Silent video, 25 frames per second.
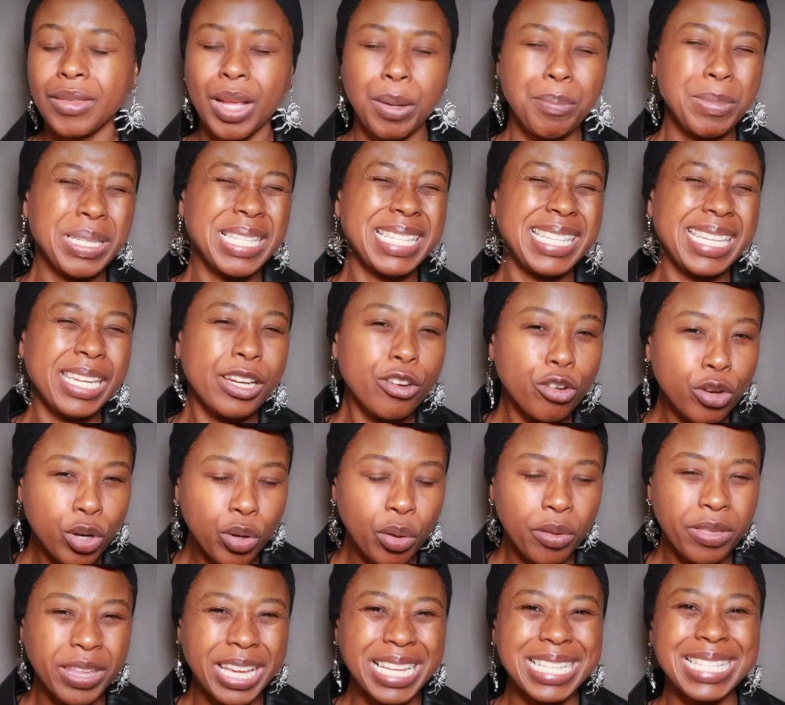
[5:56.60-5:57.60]

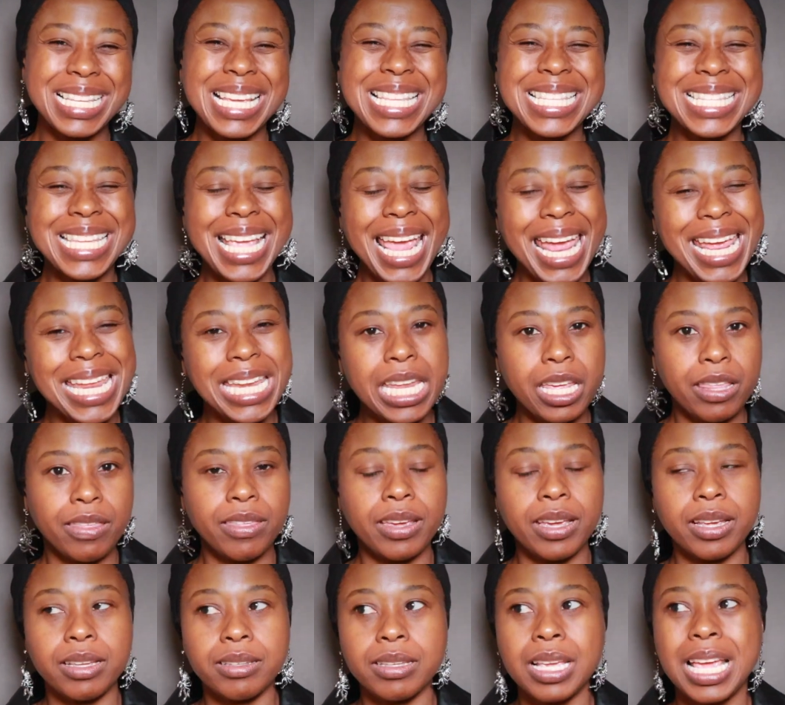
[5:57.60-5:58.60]
material things, attaining
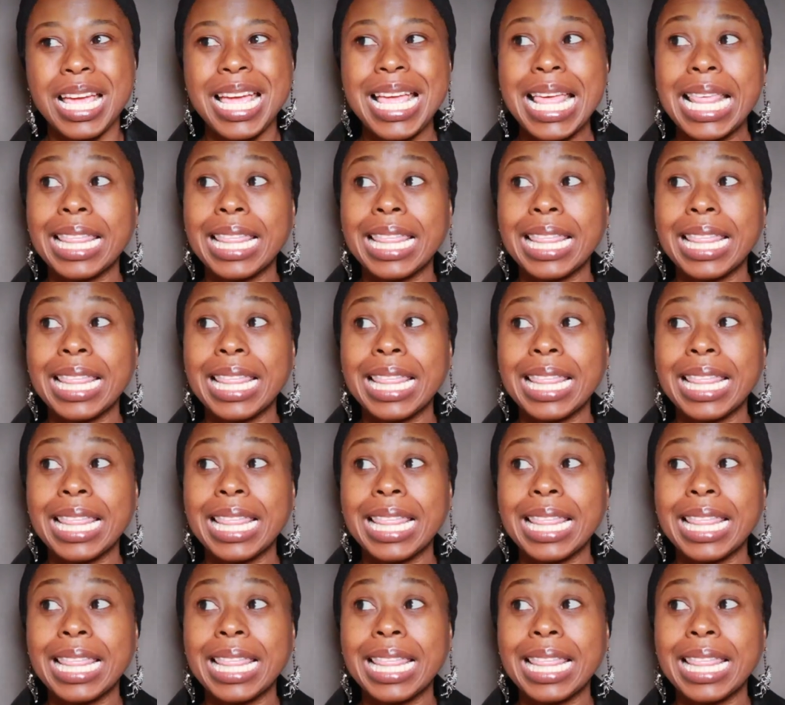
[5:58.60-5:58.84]
things.